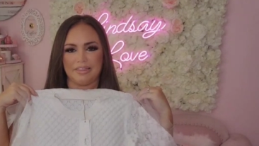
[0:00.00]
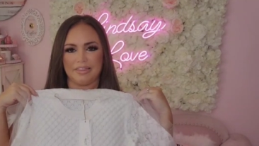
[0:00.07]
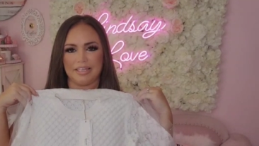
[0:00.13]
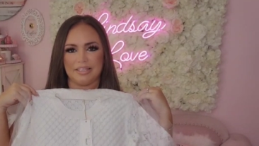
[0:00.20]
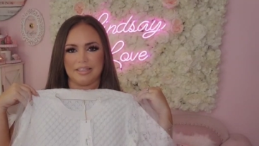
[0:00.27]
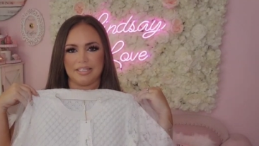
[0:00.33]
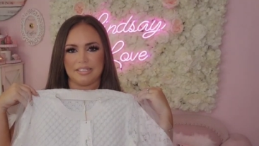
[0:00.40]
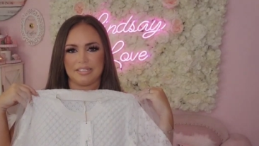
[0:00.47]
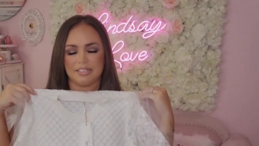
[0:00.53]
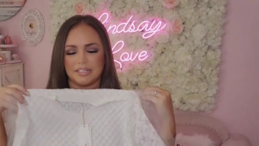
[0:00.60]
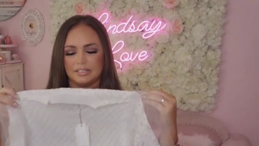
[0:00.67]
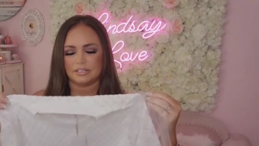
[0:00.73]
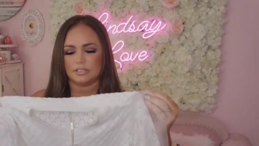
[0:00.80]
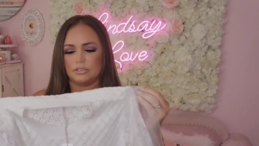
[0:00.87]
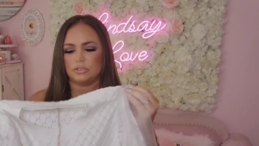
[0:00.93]
I think this
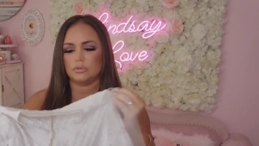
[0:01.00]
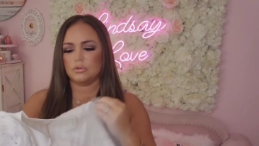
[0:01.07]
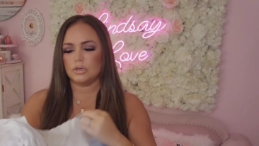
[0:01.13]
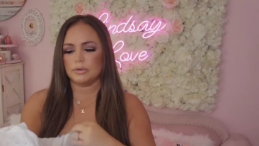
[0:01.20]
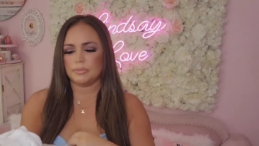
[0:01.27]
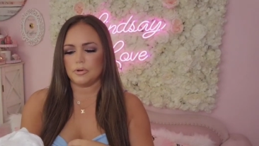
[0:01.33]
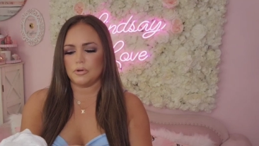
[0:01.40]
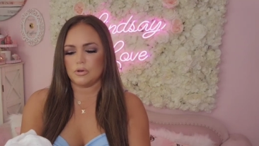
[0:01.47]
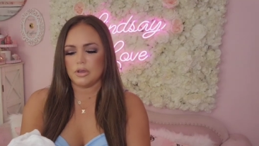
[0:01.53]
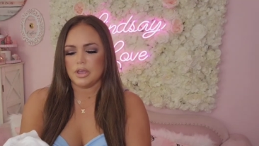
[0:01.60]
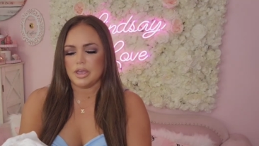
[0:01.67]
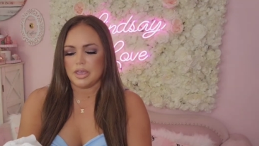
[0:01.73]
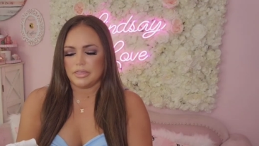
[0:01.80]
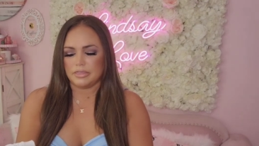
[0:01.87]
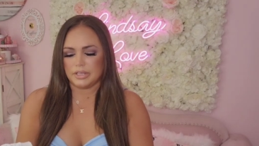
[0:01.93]
is adorable.
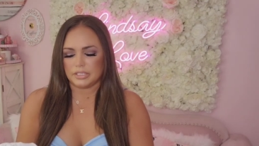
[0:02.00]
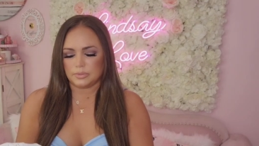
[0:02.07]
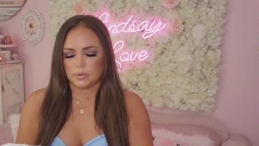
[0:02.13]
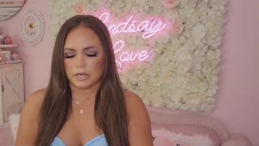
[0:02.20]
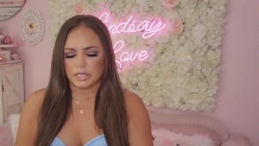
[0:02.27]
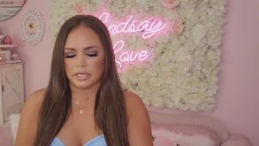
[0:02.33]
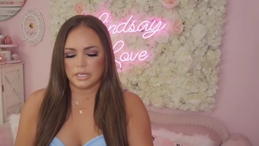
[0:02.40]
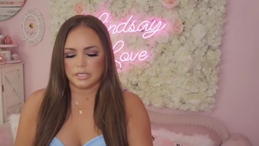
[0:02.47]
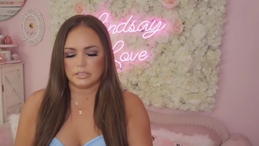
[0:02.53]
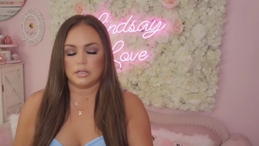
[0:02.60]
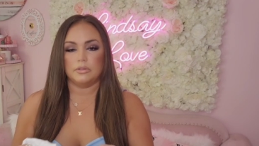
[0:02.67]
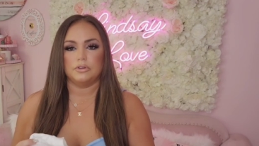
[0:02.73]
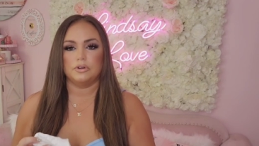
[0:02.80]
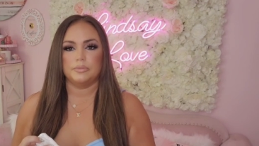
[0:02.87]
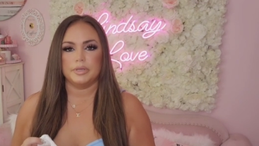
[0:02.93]
This one is a
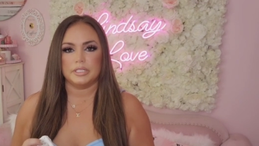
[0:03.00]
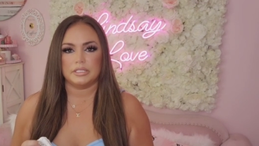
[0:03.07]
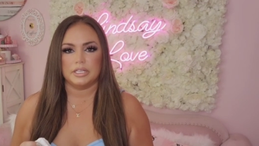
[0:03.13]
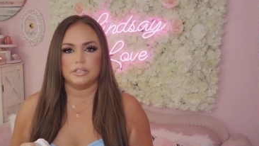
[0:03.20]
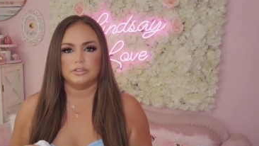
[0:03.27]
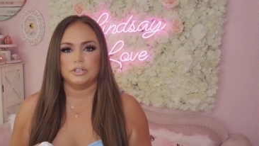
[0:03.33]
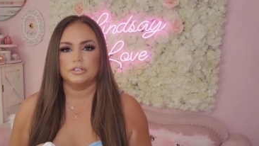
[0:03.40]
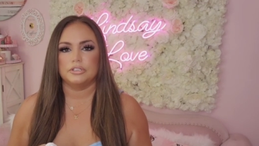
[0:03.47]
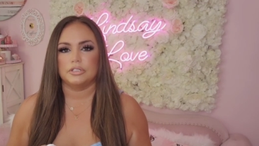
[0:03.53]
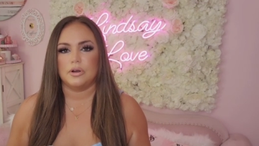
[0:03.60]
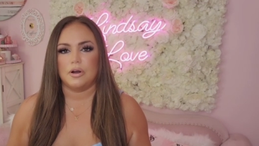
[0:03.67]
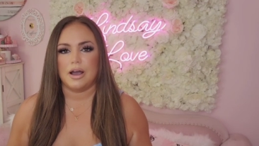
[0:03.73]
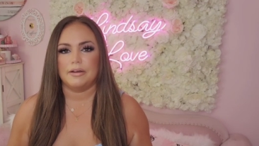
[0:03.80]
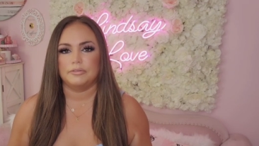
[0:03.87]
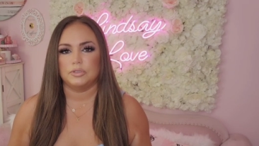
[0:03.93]
little bit see-through, so
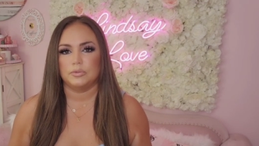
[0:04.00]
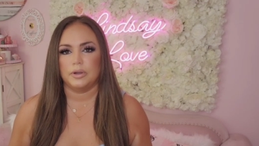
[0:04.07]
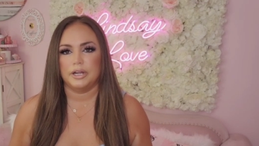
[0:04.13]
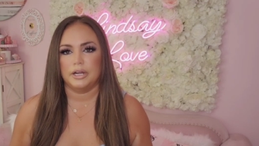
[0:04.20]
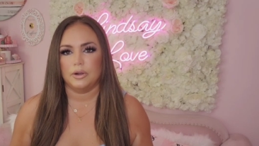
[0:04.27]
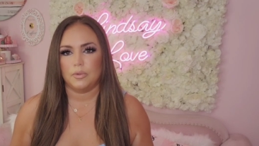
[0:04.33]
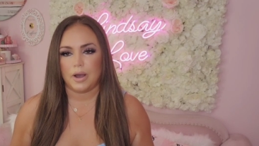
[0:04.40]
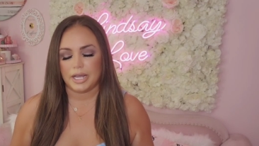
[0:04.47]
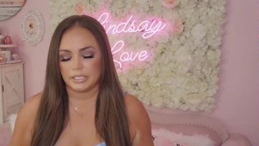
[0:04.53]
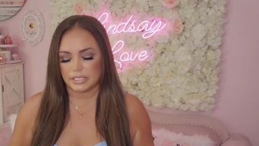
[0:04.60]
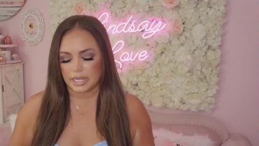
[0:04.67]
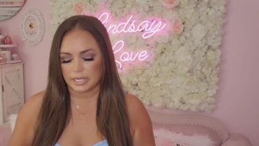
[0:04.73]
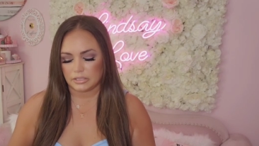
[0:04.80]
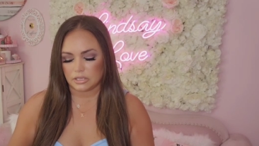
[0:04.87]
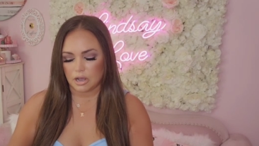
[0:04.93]
I'll have to wear a white
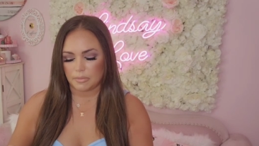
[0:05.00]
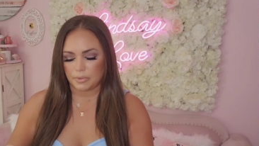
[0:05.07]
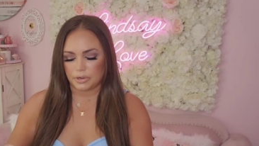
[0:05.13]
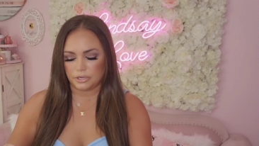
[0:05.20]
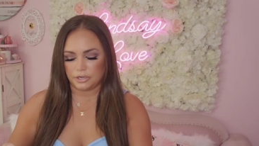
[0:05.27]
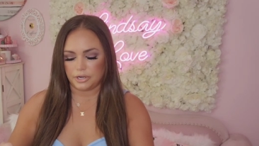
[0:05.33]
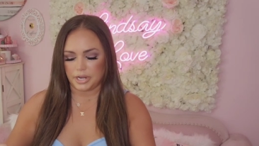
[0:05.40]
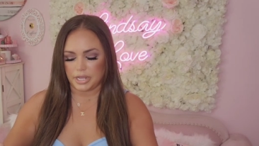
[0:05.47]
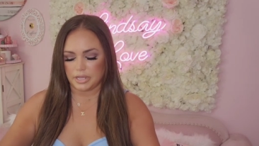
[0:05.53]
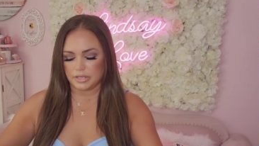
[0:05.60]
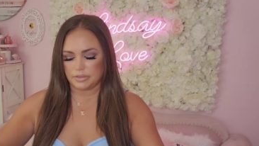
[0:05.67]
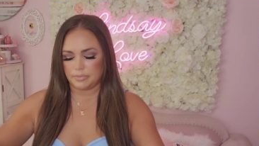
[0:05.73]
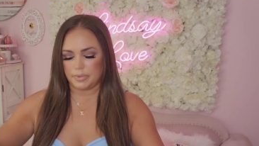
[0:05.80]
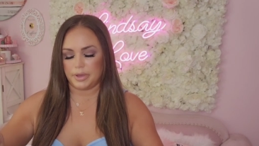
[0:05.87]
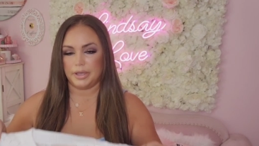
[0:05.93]
tank top underneath.
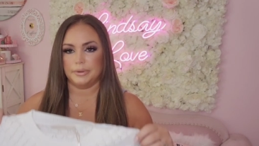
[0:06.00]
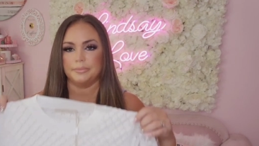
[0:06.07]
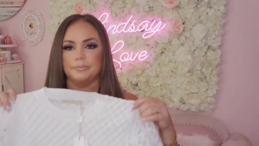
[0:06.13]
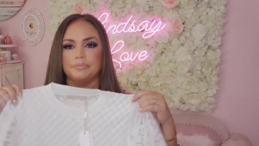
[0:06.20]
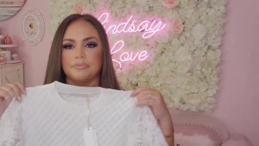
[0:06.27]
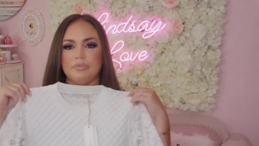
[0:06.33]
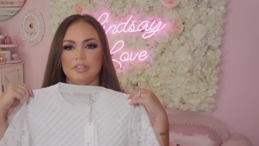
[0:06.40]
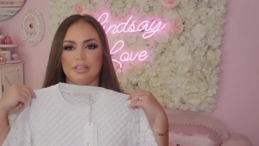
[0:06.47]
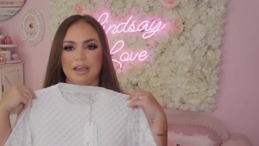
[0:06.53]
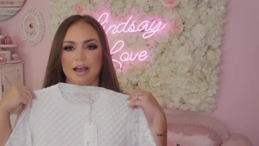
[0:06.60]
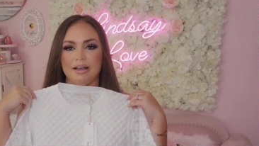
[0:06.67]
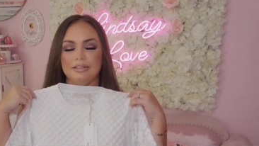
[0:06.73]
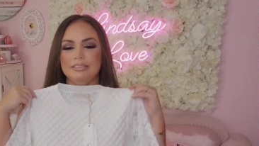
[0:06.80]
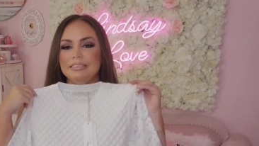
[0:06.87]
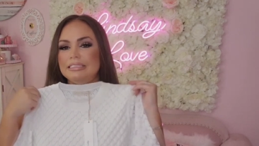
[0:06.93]
But yeah,
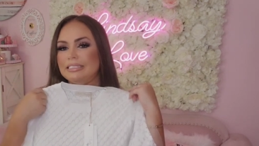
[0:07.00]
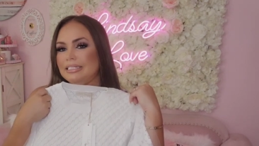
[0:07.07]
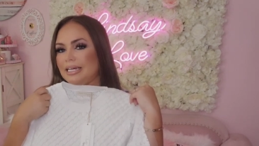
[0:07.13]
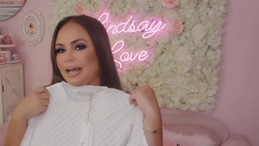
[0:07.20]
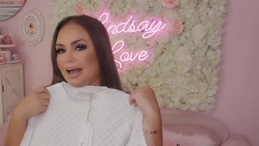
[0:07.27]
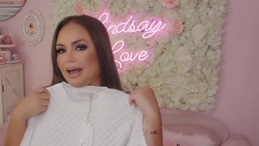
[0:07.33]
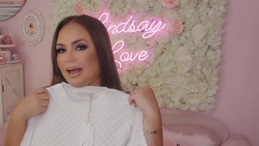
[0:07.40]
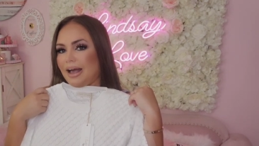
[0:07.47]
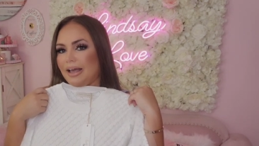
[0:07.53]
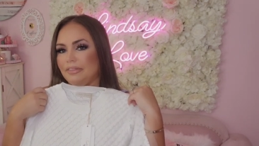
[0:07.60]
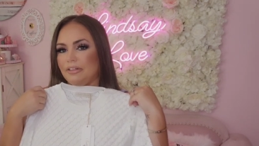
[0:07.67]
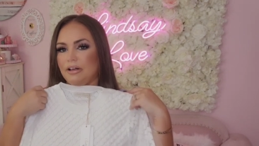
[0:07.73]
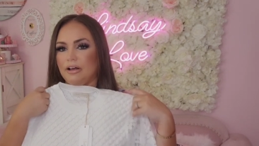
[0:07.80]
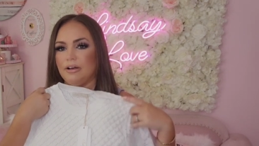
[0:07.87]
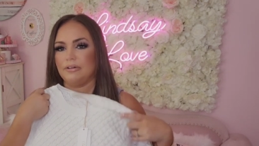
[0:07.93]
I
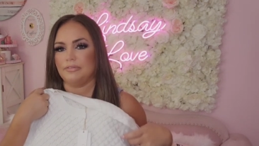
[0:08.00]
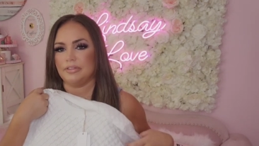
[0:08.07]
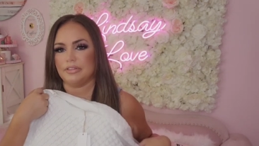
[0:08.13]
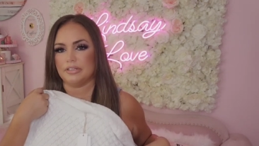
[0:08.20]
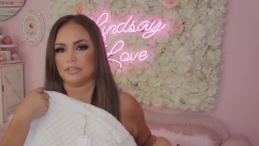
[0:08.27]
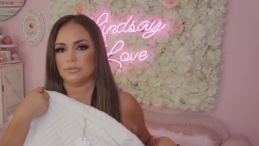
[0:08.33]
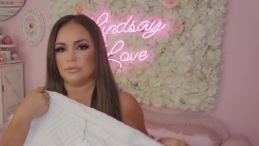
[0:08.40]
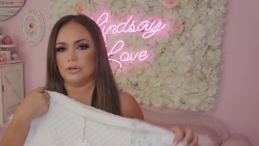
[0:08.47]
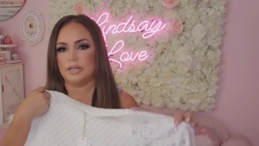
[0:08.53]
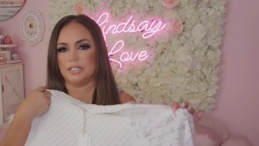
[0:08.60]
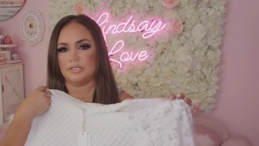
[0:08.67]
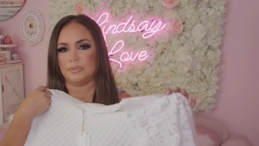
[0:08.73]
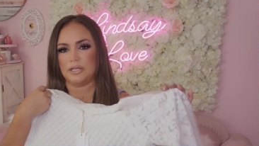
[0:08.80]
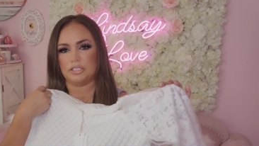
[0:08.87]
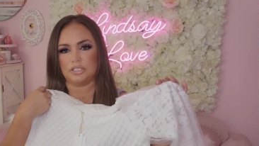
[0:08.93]
love this one,
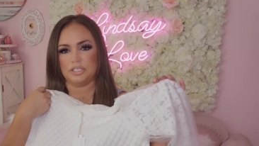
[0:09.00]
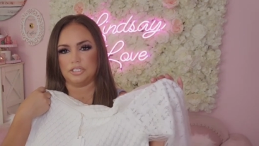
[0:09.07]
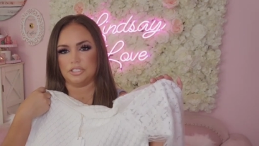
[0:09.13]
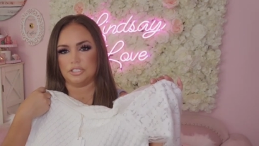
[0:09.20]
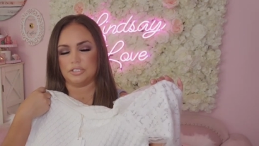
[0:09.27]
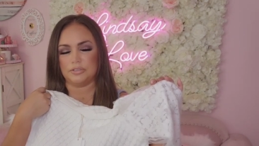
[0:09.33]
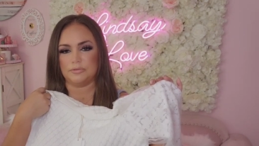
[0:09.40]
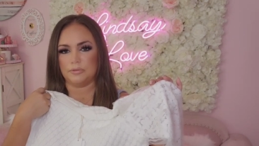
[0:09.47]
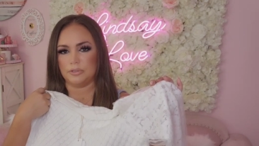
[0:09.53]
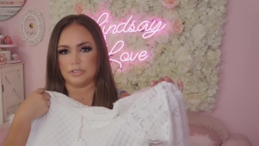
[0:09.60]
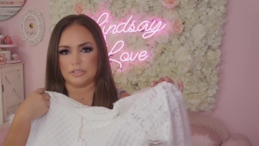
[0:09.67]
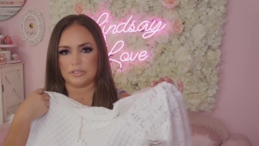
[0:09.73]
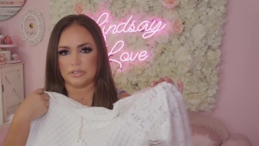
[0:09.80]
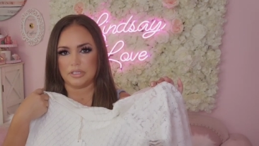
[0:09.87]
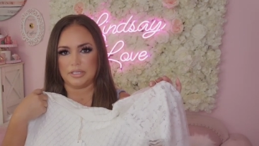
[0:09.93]
especially just for the
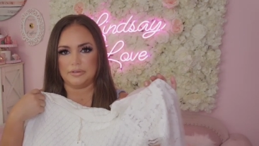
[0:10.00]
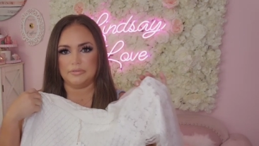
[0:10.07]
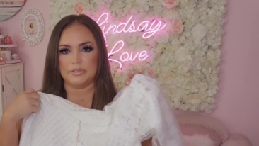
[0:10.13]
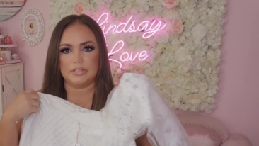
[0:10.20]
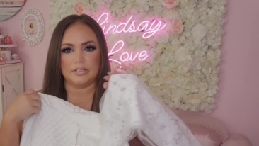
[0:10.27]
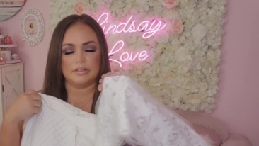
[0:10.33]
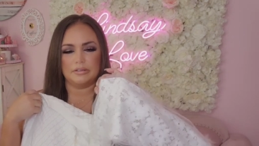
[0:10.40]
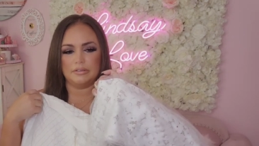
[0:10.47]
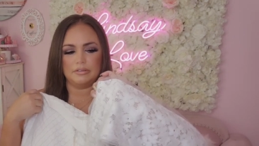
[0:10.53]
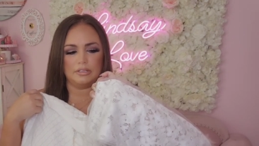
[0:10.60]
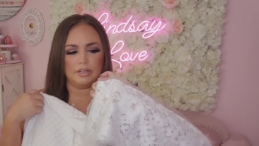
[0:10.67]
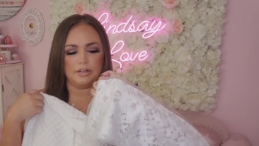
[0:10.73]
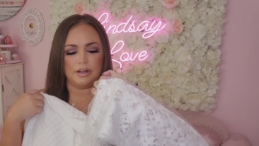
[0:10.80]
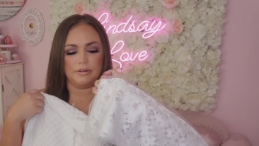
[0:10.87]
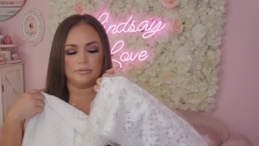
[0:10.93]
sleeves.
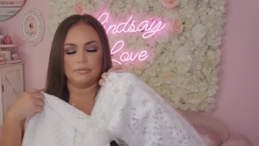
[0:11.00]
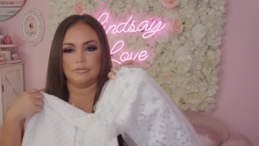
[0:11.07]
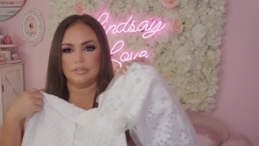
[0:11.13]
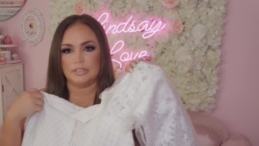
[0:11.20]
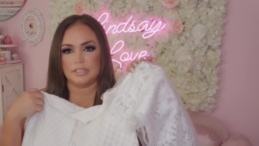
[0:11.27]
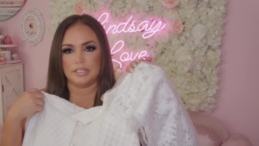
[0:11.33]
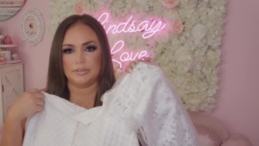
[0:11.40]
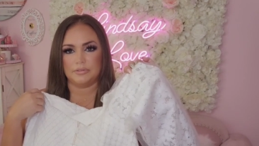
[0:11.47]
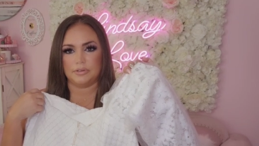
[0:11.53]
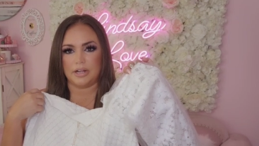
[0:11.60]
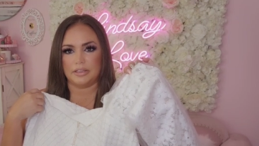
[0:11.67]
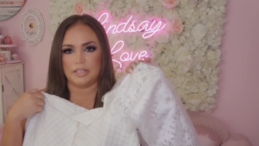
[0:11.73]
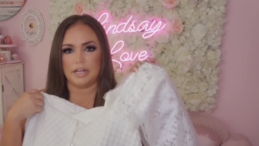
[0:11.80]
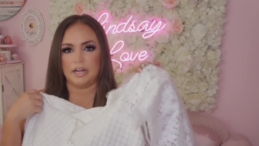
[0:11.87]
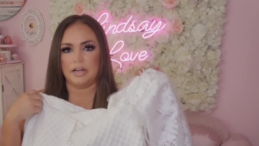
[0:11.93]
You know, the sleeves
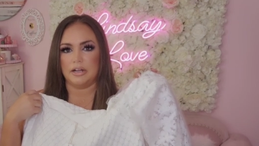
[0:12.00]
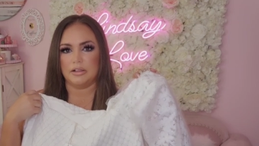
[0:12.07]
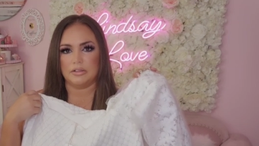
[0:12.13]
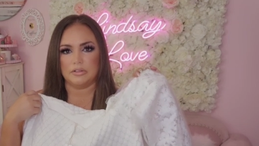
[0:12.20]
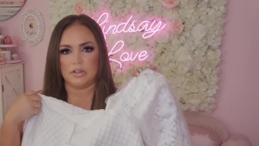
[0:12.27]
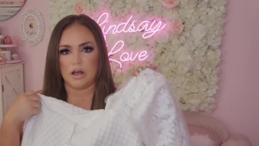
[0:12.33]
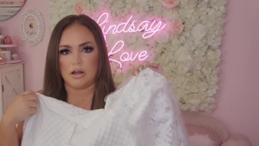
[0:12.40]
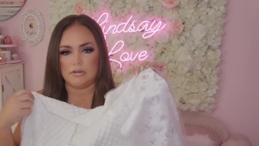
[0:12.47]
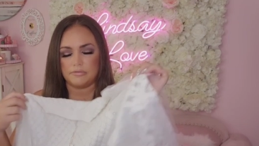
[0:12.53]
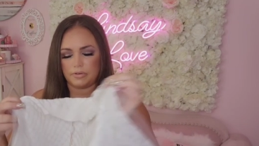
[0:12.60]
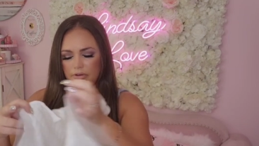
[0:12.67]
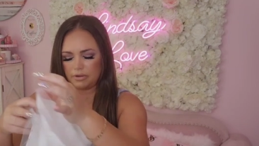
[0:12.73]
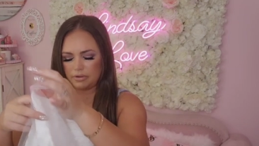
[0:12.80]
right there, love.